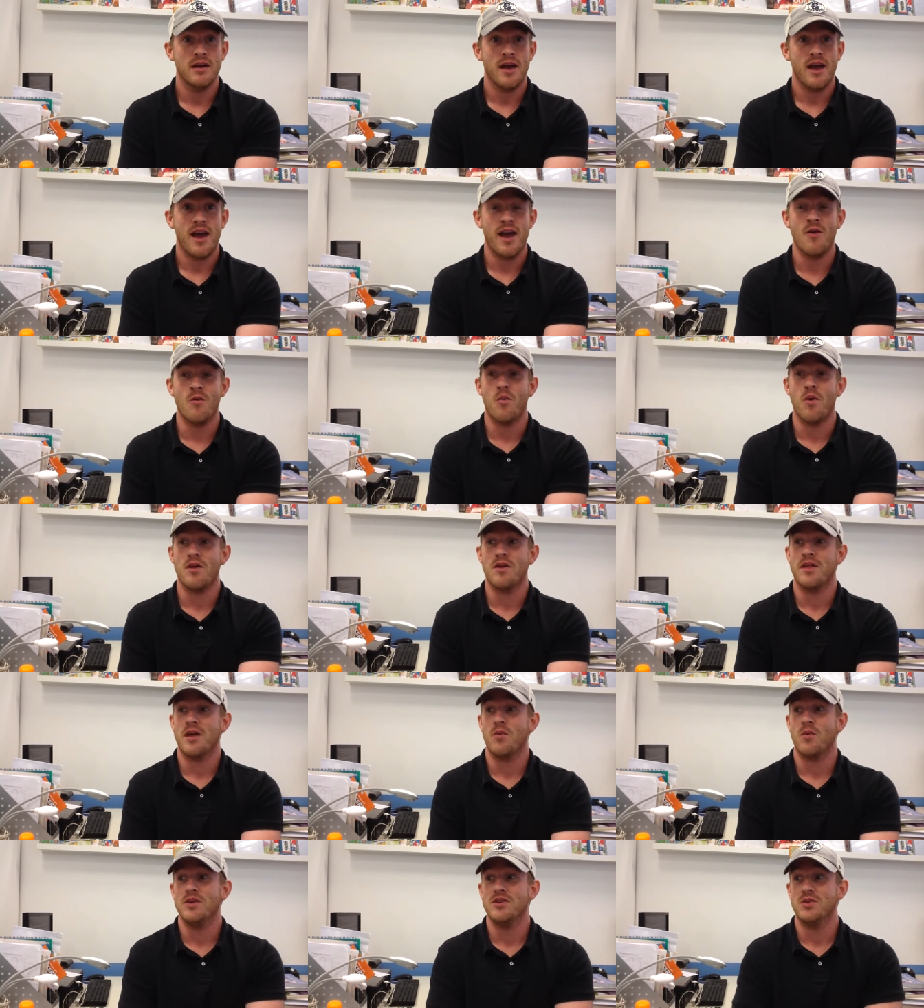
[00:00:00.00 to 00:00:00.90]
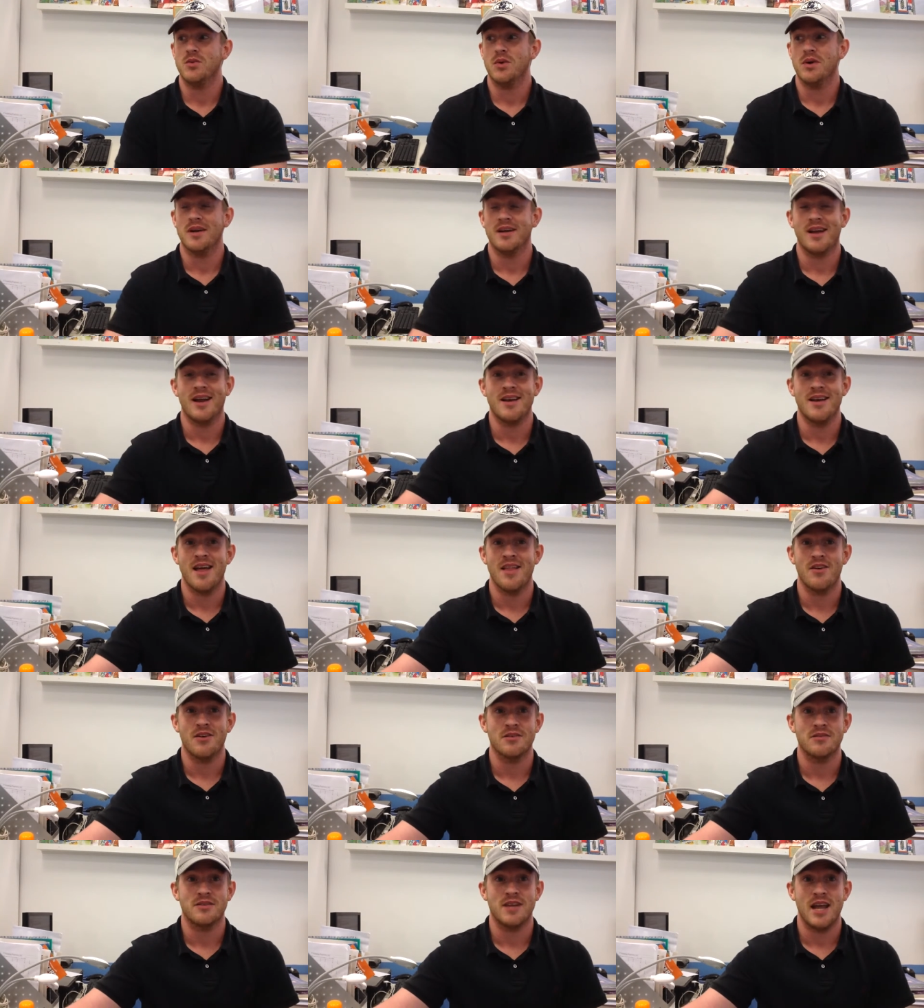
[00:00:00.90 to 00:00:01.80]
And whether they went to
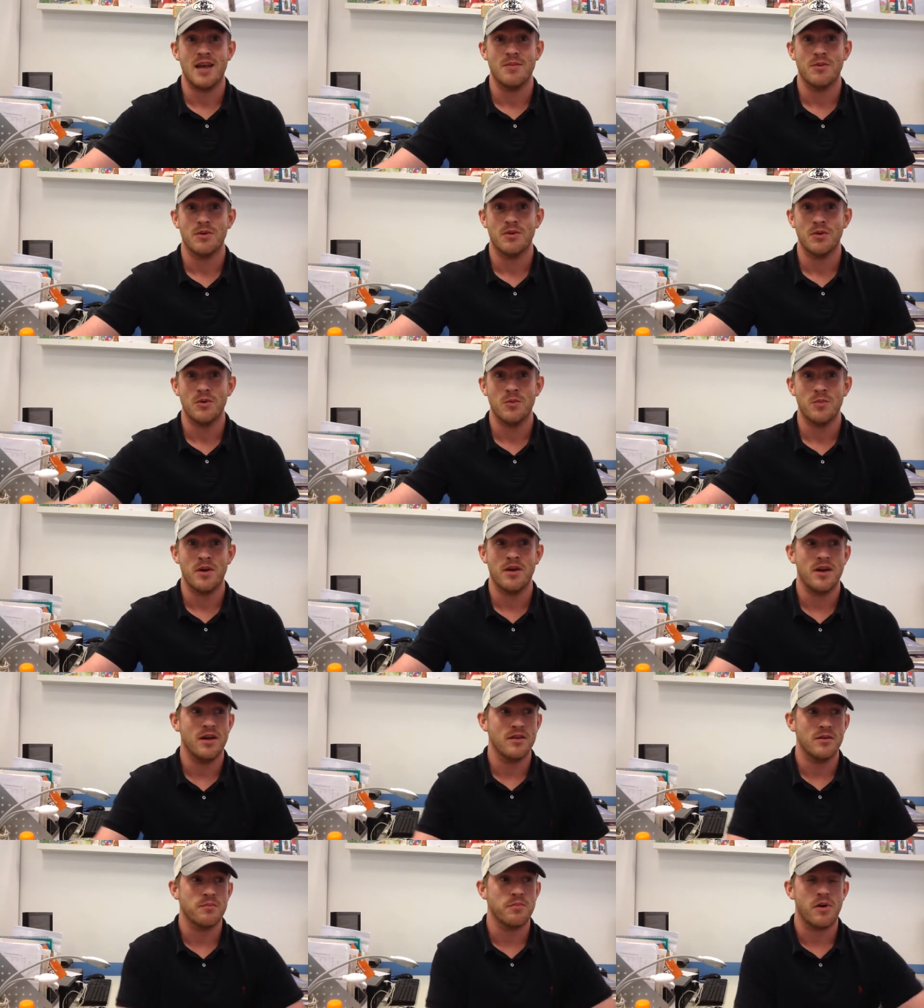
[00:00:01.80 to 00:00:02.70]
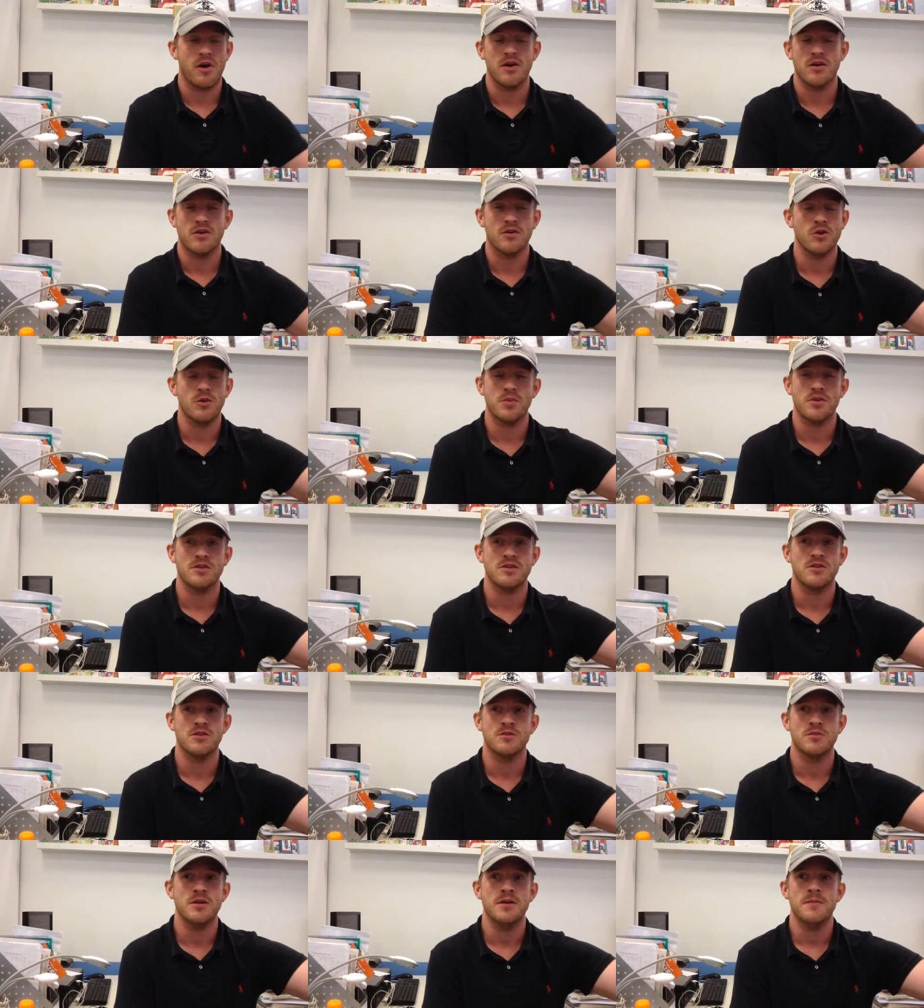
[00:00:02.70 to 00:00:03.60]
another table group, another partner group,
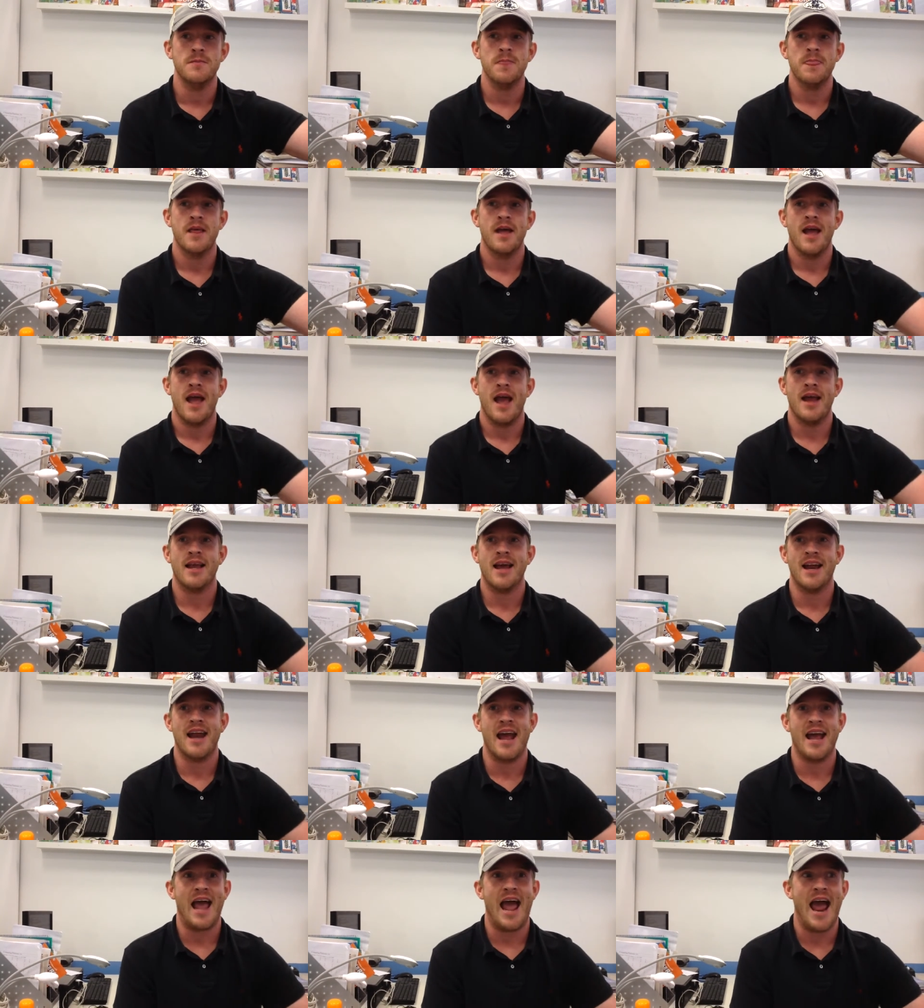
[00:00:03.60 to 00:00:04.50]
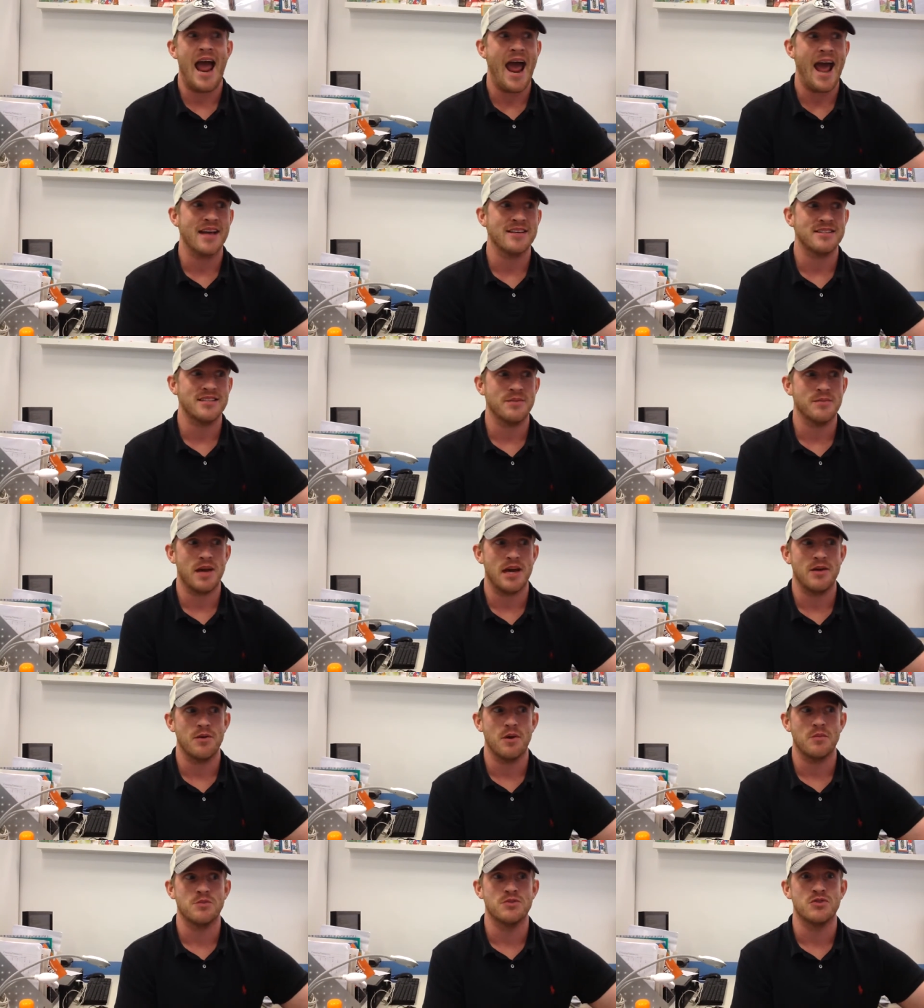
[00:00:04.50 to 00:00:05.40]
and kind of asked them,
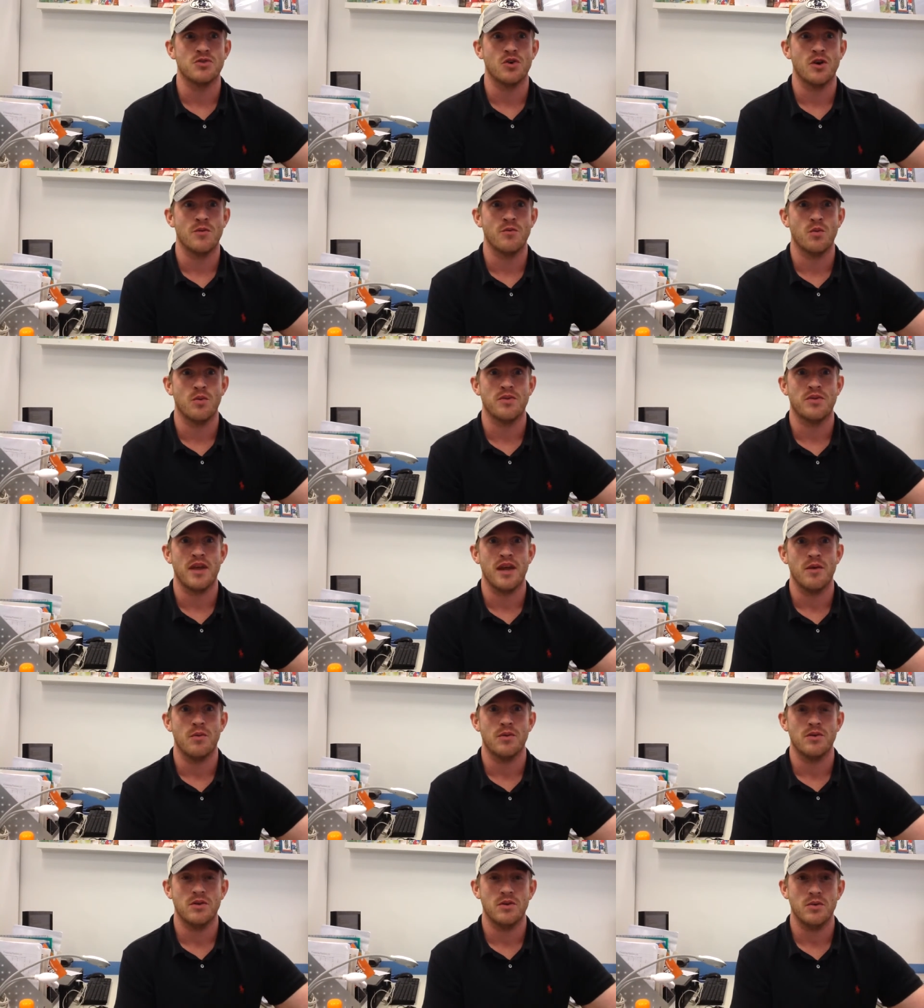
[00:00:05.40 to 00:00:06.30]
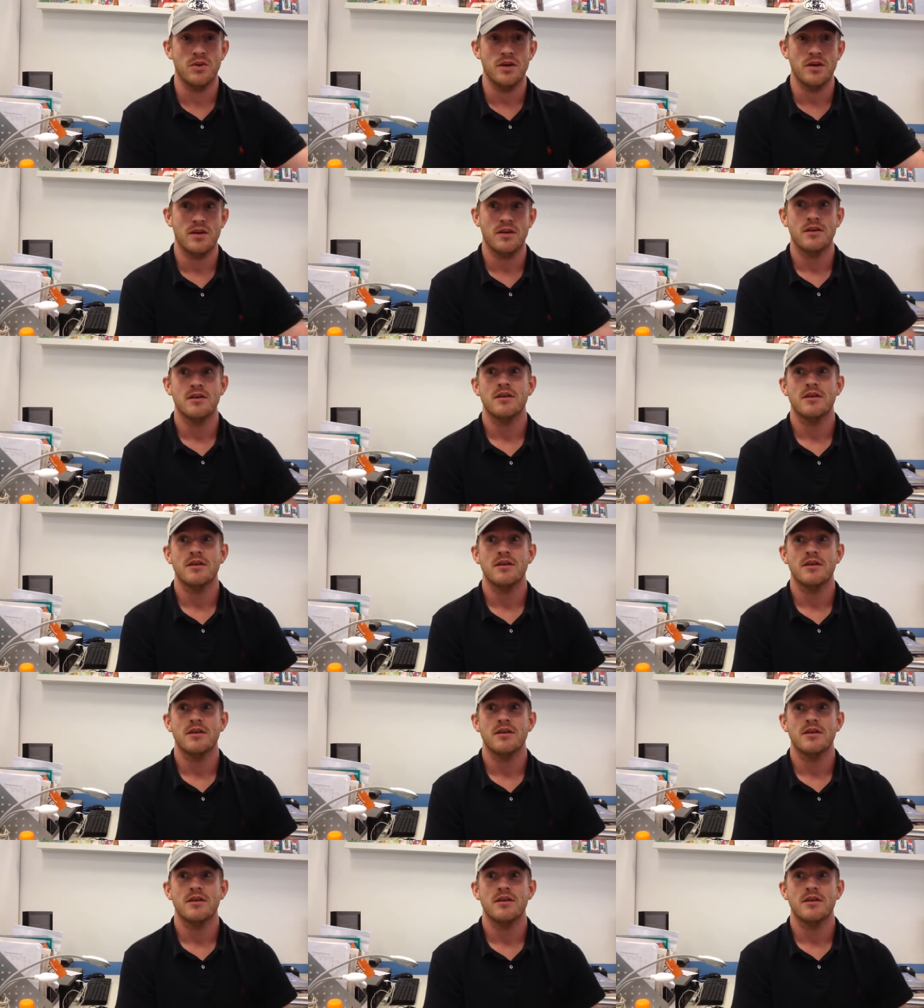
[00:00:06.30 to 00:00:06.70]
kind of observed what they were doing,